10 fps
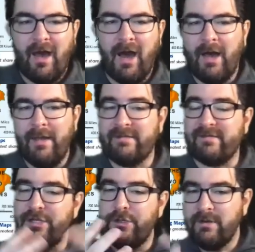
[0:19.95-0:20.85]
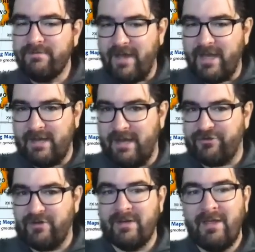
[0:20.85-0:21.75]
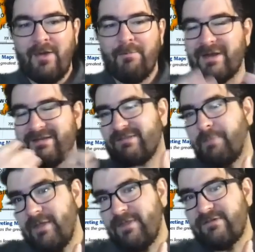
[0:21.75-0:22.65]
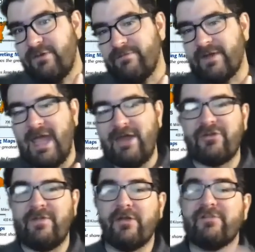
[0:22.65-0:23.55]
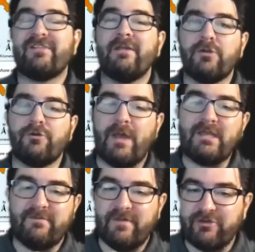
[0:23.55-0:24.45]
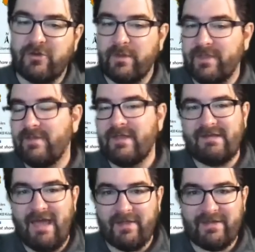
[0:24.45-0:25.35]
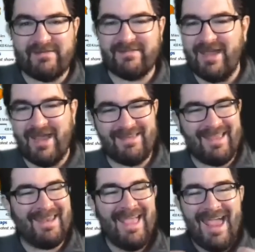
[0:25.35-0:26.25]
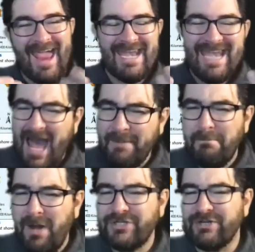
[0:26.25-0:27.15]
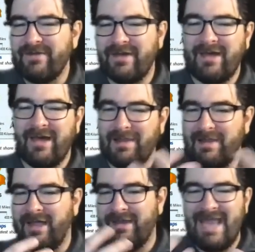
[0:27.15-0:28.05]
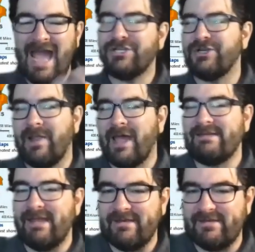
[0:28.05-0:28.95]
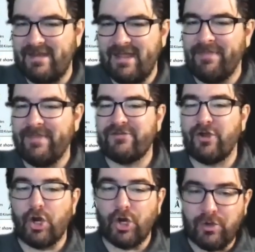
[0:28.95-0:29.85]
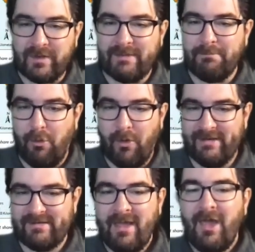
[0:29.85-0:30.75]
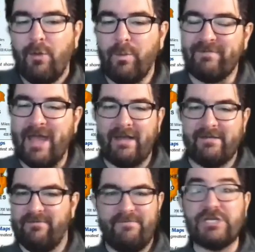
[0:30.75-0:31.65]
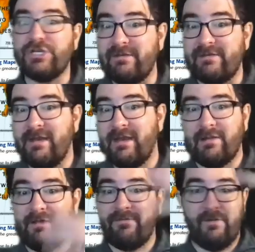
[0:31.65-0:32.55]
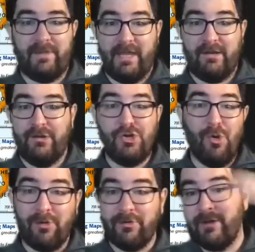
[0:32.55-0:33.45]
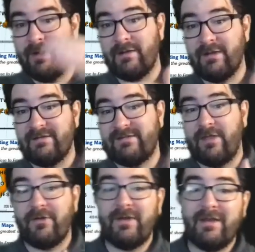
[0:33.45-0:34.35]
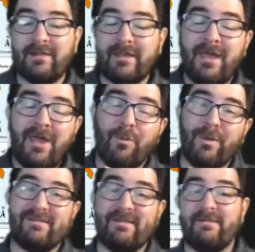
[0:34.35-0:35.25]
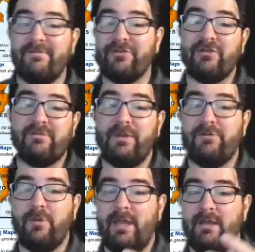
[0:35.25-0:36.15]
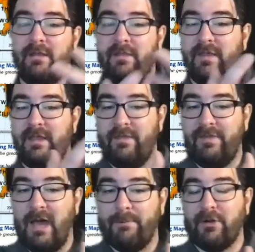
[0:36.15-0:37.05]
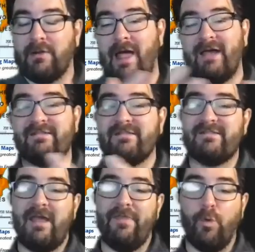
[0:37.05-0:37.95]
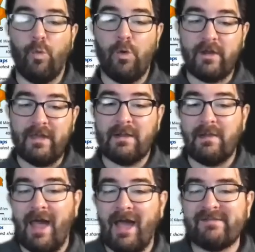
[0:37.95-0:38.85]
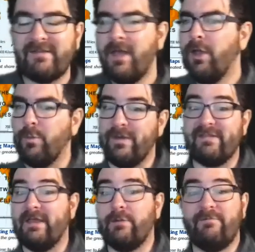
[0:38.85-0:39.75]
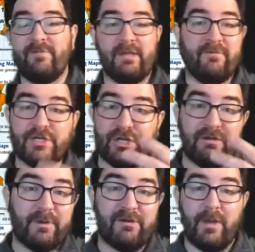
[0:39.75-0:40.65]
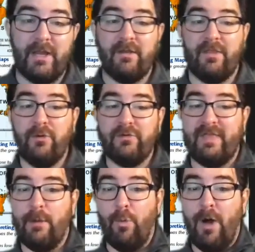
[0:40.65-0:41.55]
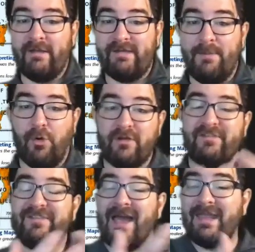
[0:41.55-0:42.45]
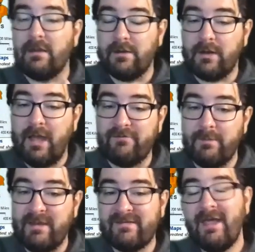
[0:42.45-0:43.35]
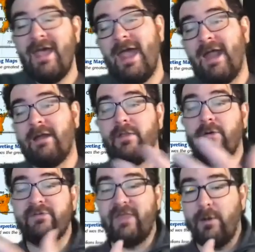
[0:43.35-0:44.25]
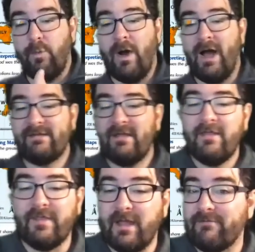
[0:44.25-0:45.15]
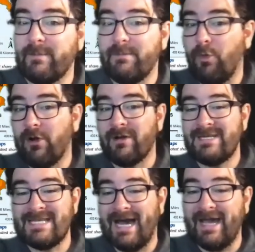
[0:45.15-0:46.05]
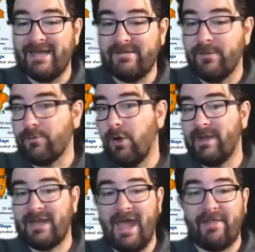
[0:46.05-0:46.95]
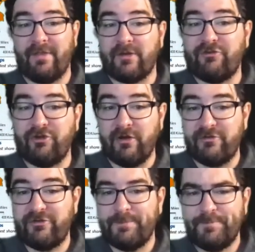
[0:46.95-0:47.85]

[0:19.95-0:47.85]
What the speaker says: It's a unified nation, but despite this unification, there's still great division within the Italian state and not much of a national identity at this early point. We've got divisions in Italy from like northern Italy to southern Italy. We see divisions between the upper classes and the working class. We see divisions between those that want a more secular government and those that want the government more tied to the Roman Catholic Church.